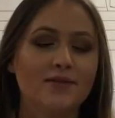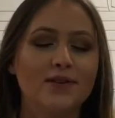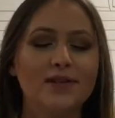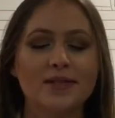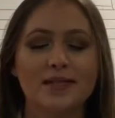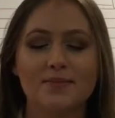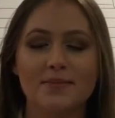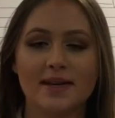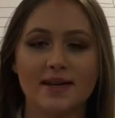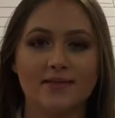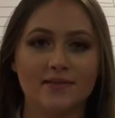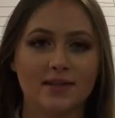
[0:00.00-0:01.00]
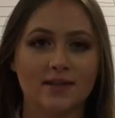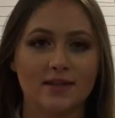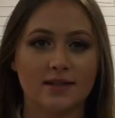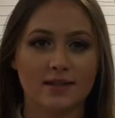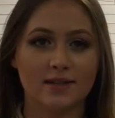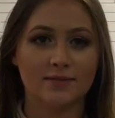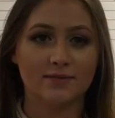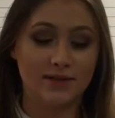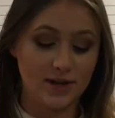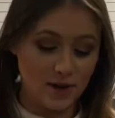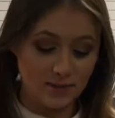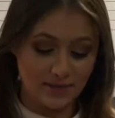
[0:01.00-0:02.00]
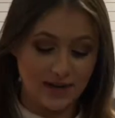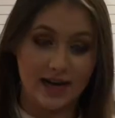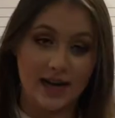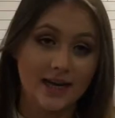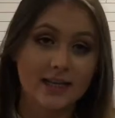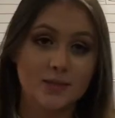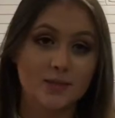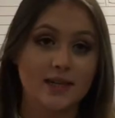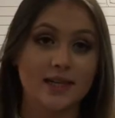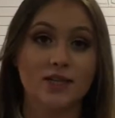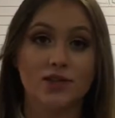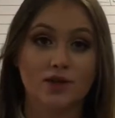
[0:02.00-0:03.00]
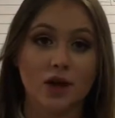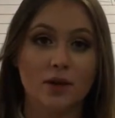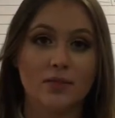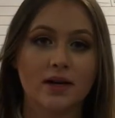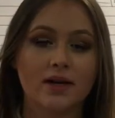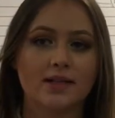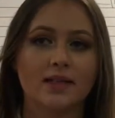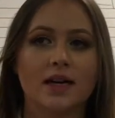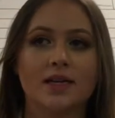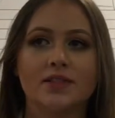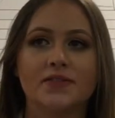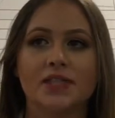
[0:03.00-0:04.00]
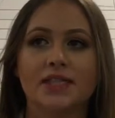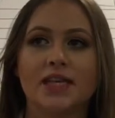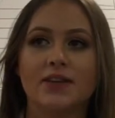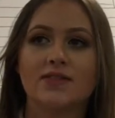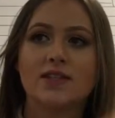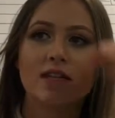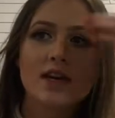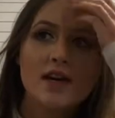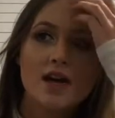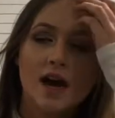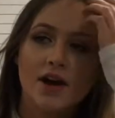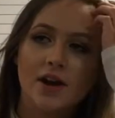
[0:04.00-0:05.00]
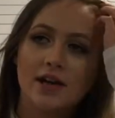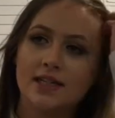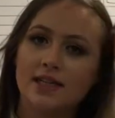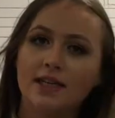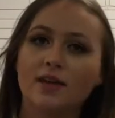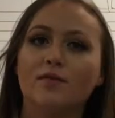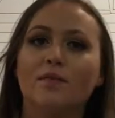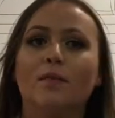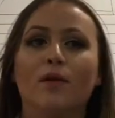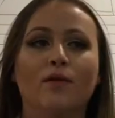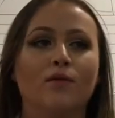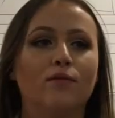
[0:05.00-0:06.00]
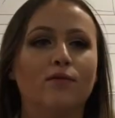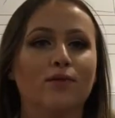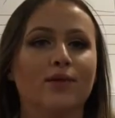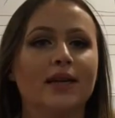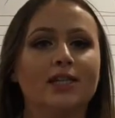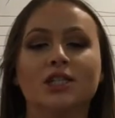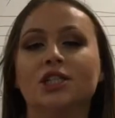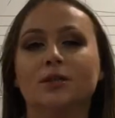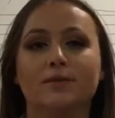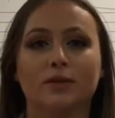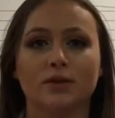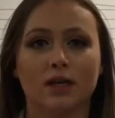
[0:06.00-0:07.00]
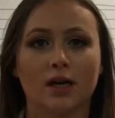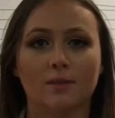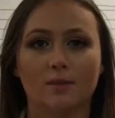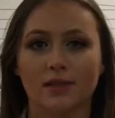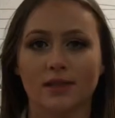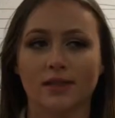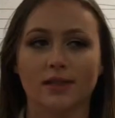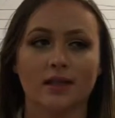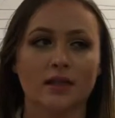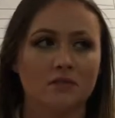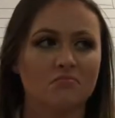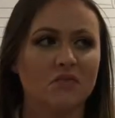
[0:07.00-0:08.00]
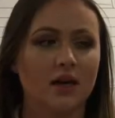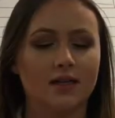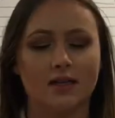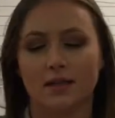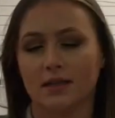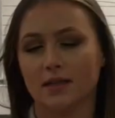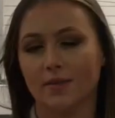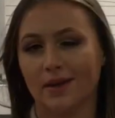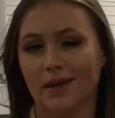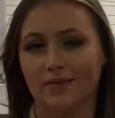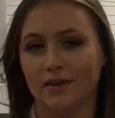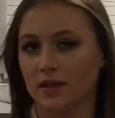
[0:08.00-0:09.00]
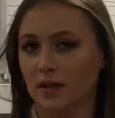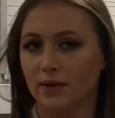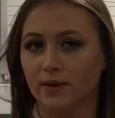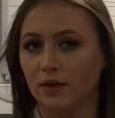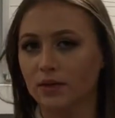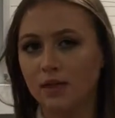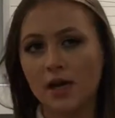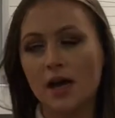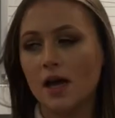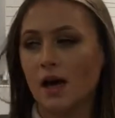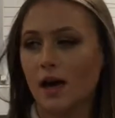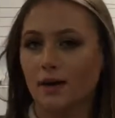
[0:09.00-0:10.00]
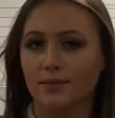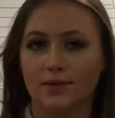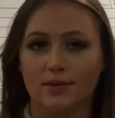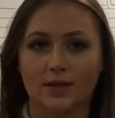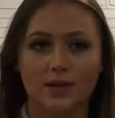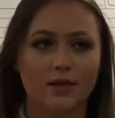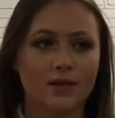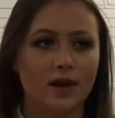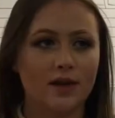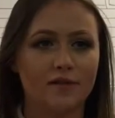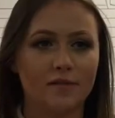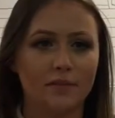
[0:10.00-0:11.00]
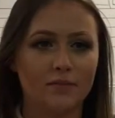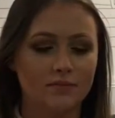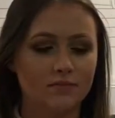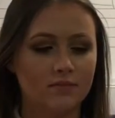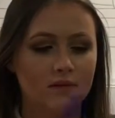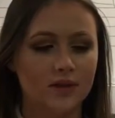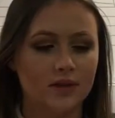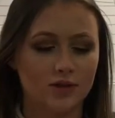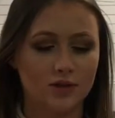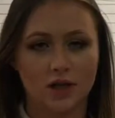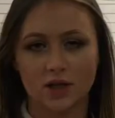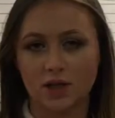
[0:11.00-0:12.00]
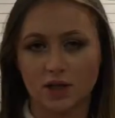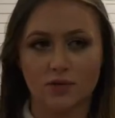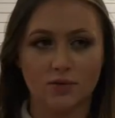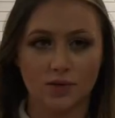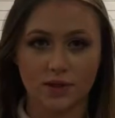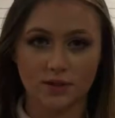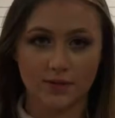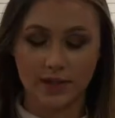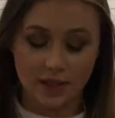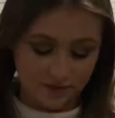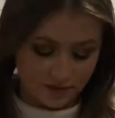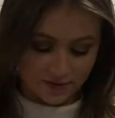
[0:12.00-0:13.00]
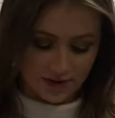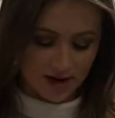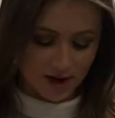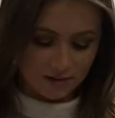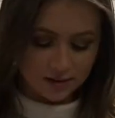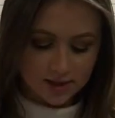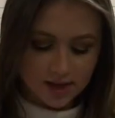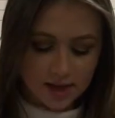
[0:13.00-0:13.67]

first bit of the video I really liked with the intro, because it kind of just gives an idea of the relationship between the couple and the idea that something iffy is going on. So it's a good kind of introduction towards the rest of the video.